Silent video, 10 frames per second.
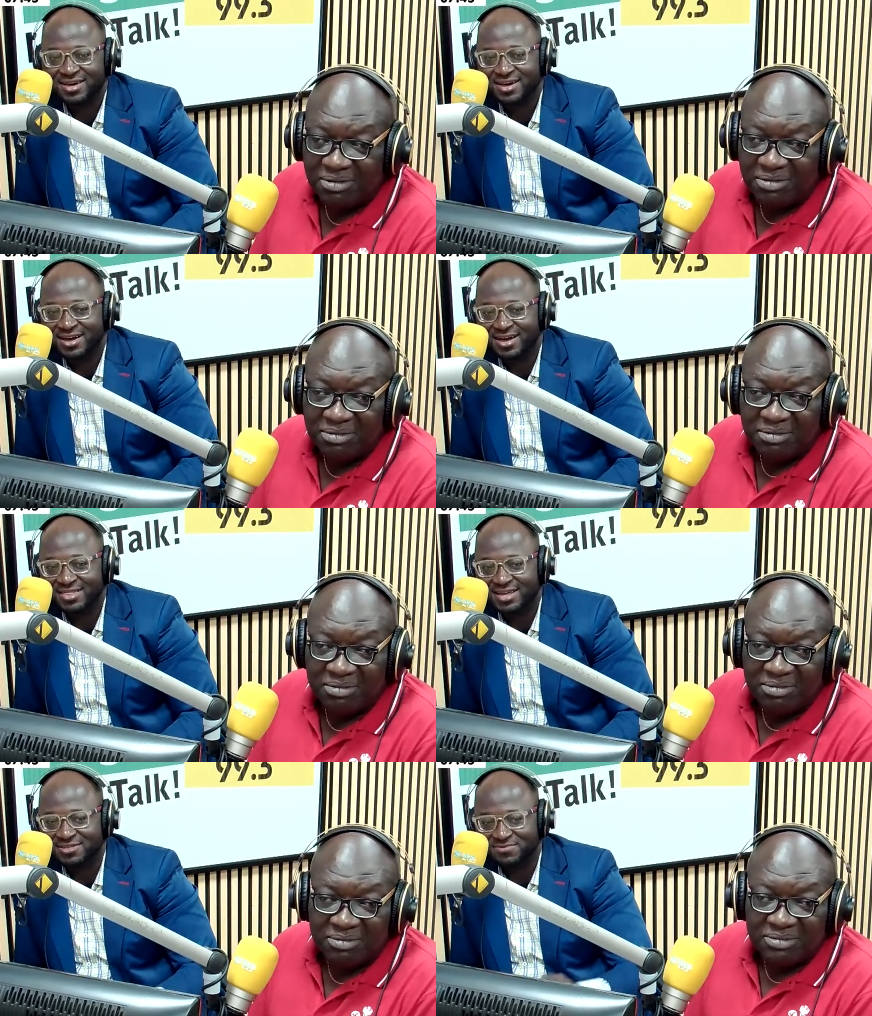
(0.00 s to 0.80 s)
Speaker 1: Uh,
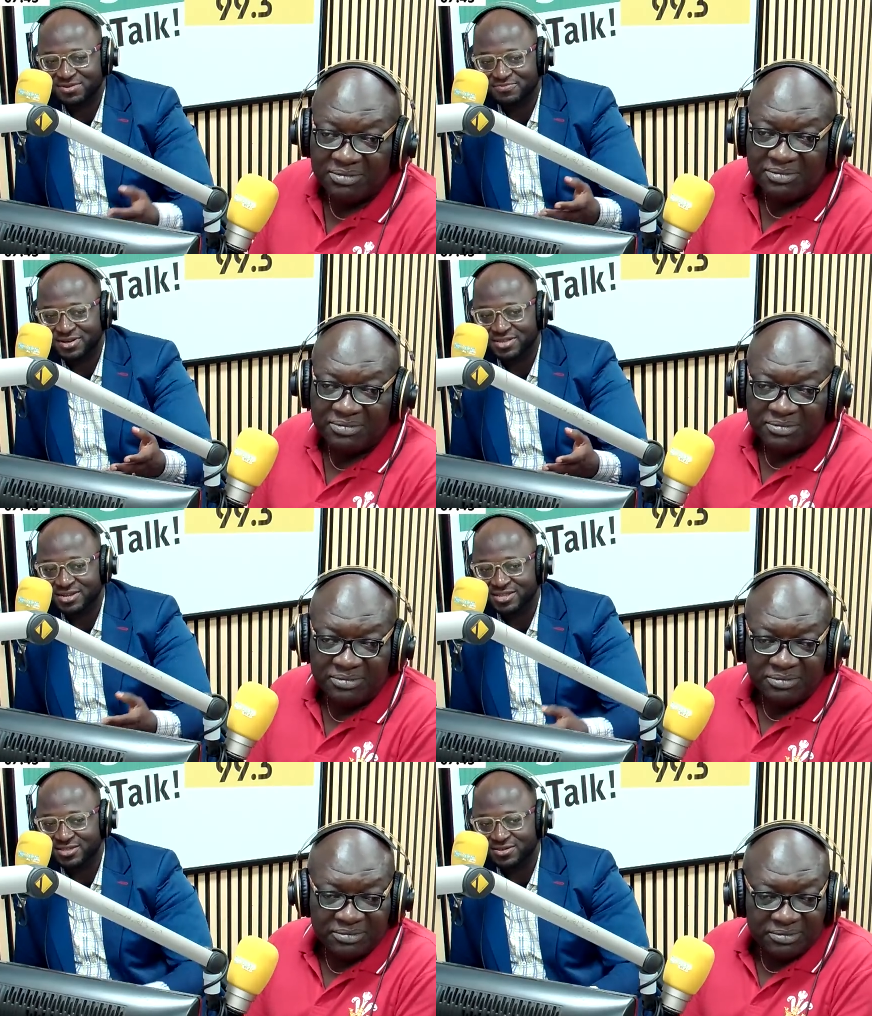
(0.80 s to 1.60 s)
that's what the
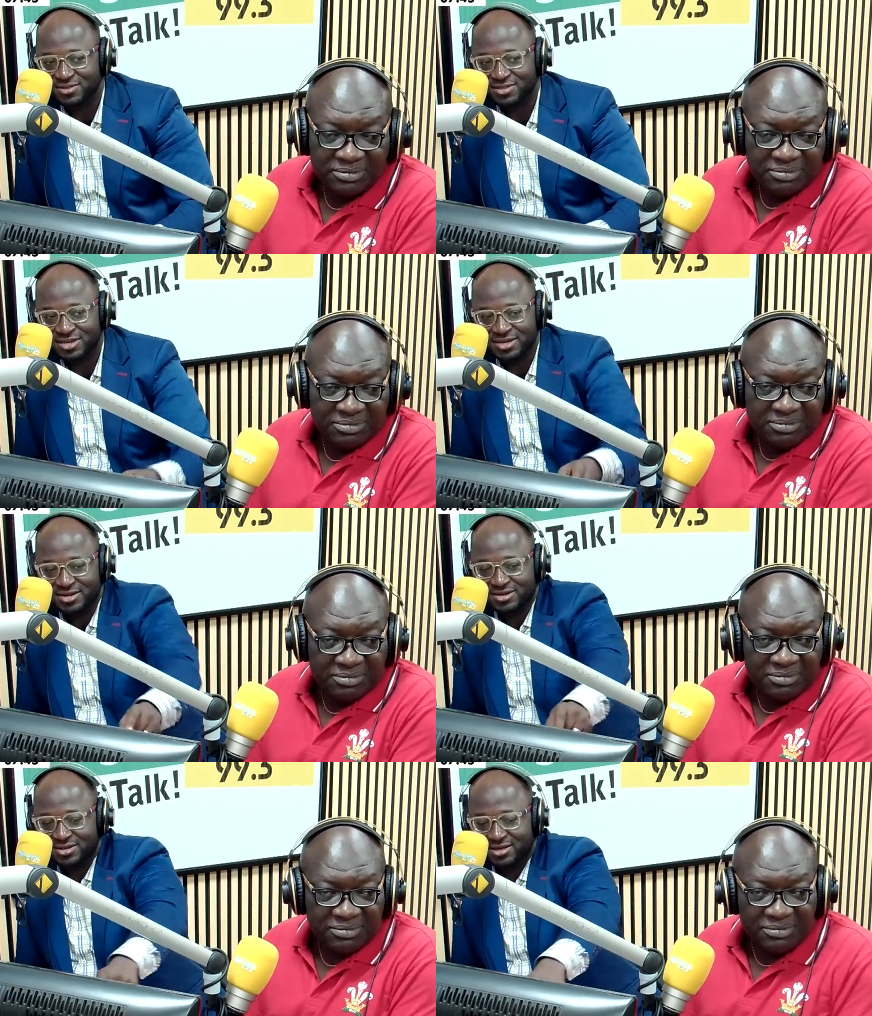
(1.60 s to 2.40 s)
president just did.